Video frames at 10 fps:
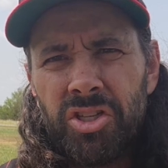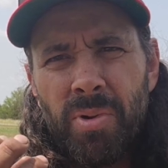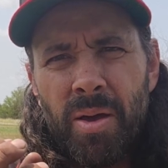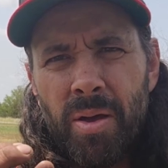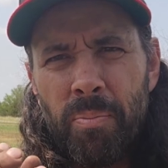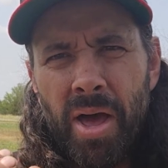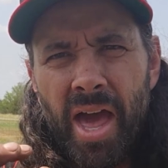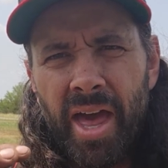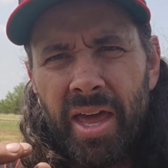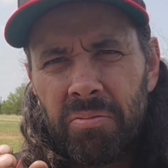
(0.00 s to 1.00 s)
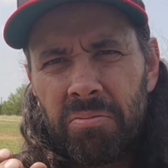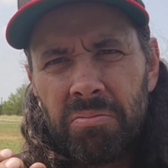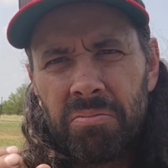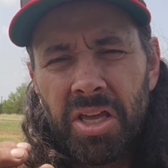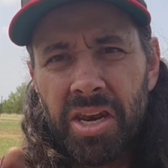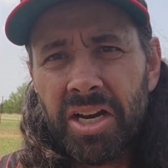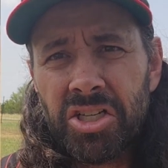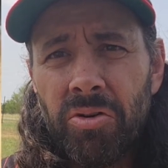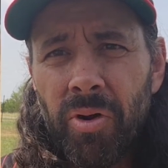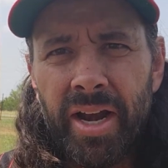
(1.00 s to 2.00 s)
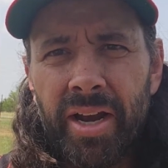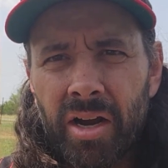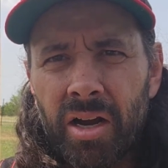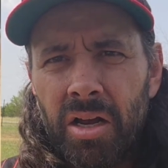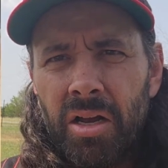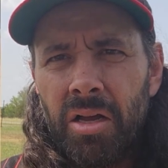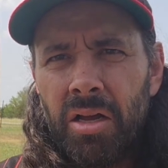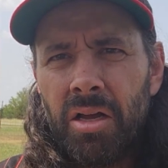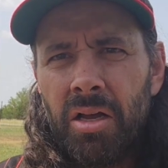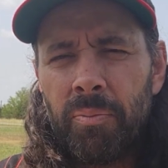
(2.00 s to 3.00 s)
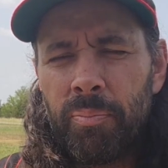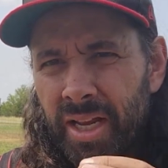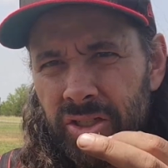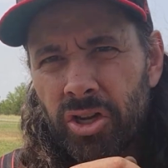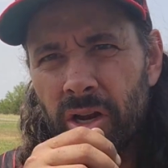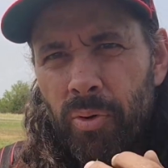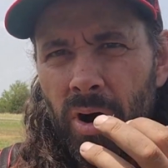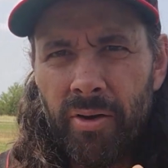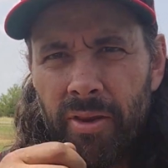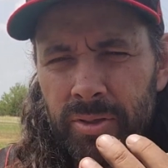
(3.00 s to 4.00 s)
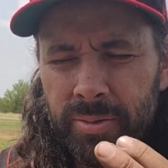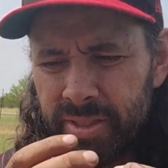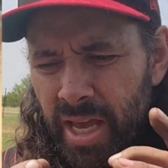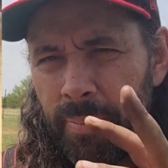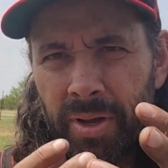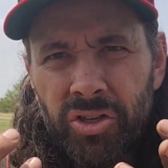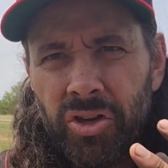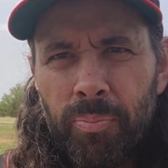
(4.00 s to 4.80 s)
This might be a bad connector right here. But I took it apart and there was some tape. I took